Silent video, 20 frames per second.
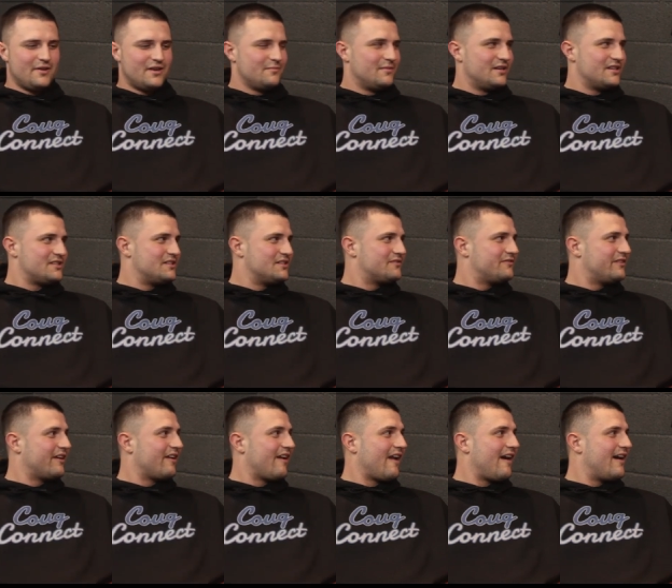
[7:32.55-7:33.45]
I pretty
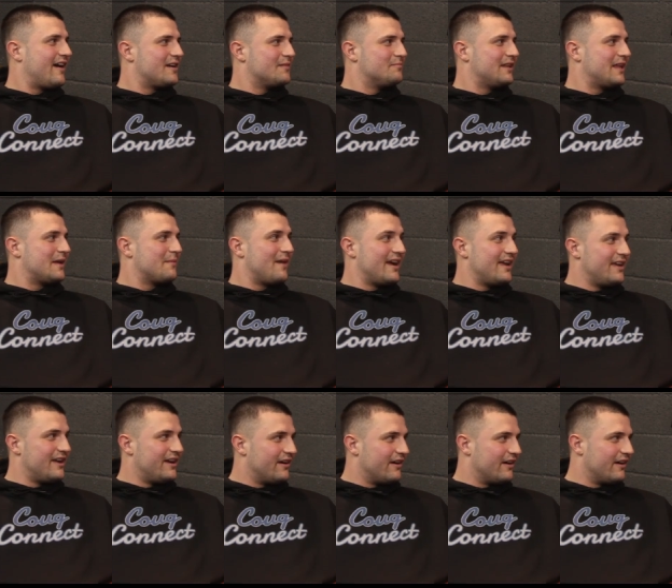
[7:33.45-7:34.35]
much just figured out how to play
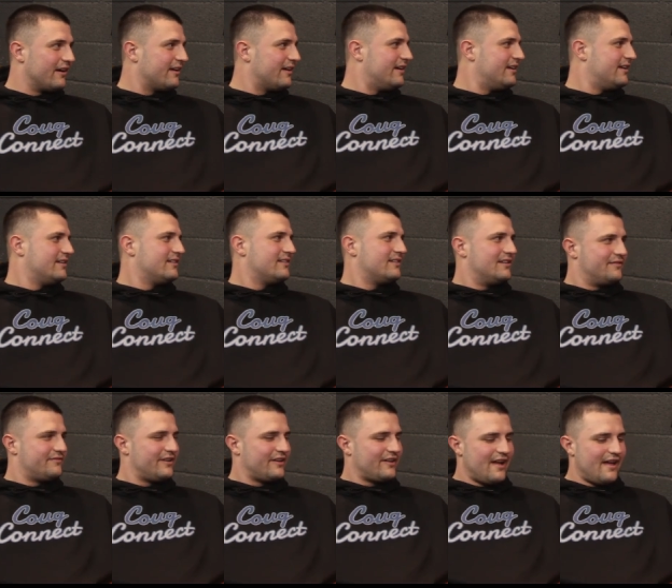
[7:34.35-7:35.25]
by ear
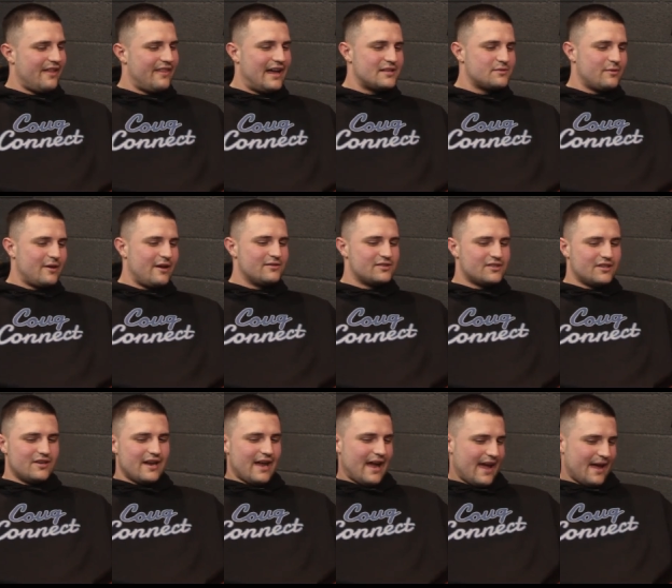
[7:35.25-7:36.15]
and figured out that's
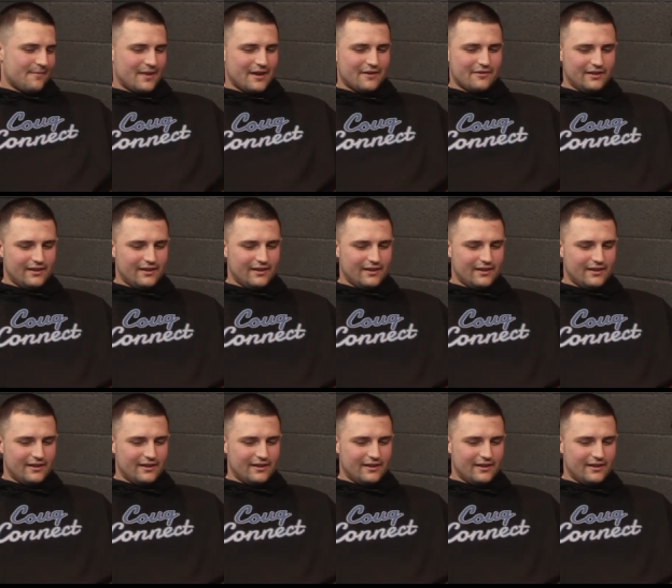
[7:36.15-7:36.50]
what I was good at.